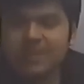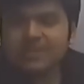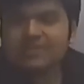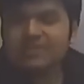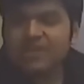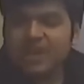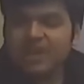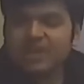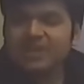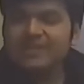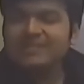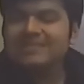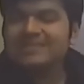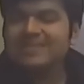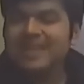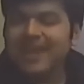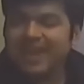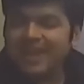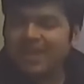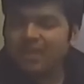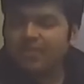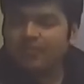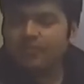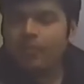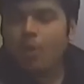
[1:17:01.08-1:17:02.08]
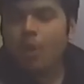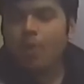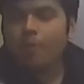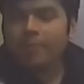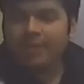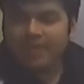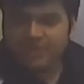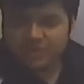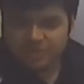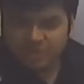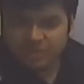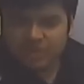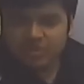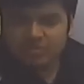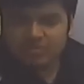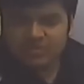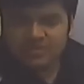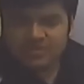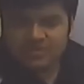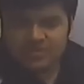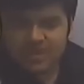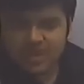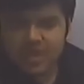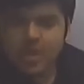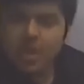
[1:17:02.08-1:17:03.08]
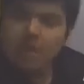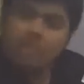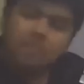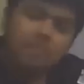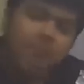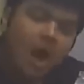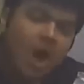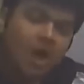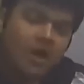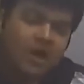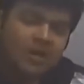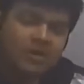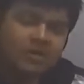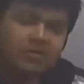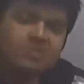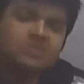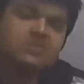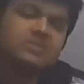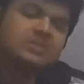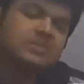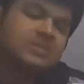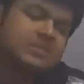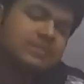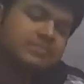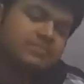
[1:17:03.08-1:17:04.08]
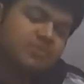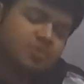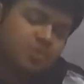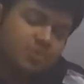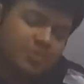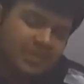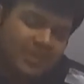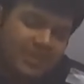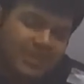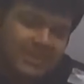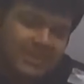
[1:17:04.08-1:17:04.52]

generally scared of operational risk. Market risk seems to be the